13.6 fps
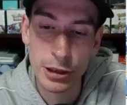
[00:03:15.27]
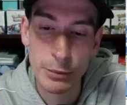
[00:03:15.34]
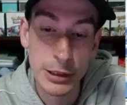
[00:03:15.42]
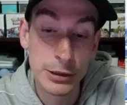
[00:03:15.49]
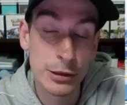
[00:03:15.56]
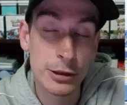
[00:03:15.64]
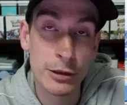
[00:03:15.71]
So
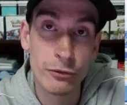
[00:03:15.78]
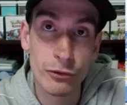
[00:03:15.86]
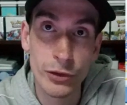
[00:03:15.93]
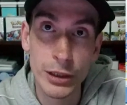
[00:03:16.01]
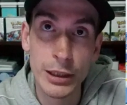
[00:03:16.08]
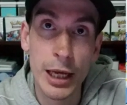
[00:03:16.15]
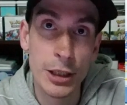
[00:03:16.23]
basically a
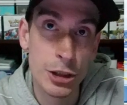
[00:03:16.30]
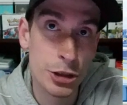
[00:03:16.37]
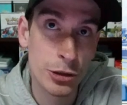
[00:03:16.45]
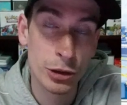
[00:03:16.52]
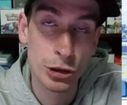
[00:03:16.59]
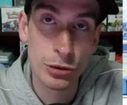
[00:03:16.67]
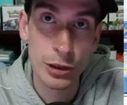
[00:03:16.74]
free energy
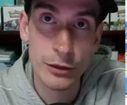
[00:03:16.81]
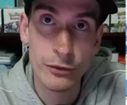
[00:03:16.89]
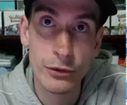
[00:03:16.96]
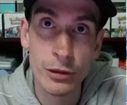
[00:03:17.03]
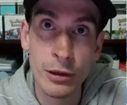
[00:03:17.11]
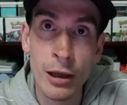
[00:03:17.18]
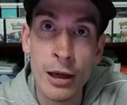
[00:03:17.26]

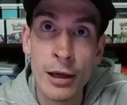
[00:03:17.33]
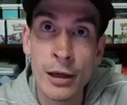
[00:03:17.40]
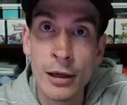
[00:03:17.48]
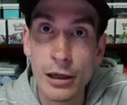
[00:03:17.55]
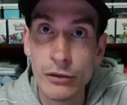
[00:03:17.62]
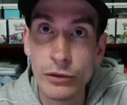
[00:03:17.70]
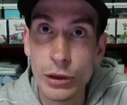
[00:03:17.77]
retrieval
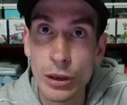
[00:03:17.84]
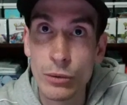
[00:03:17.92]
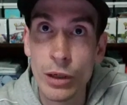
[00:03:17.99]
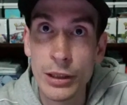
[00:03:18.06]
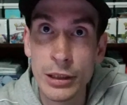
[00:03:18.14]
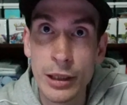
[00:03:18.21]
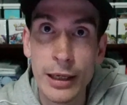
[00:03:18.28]
if you are
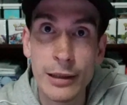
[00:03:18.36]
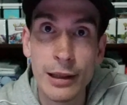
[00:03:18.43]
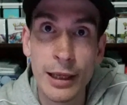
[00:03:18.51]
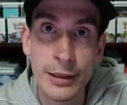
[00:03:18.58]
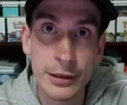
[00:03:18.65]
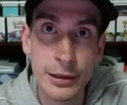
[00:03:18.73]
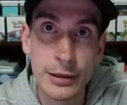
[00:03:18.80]
running a
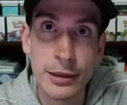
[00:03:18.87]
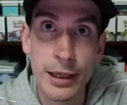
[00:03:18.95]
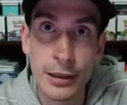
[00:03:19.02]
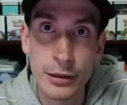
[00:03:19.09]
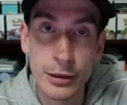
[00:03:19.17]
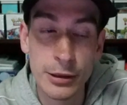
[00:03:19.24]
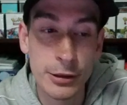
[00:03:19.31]
lightning
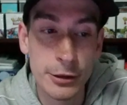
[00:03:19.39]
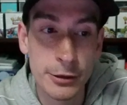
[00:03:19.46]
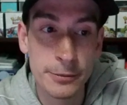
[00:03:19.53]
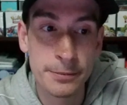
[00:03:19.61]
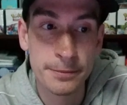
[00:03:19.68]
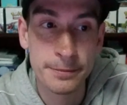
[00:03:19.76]
deck here.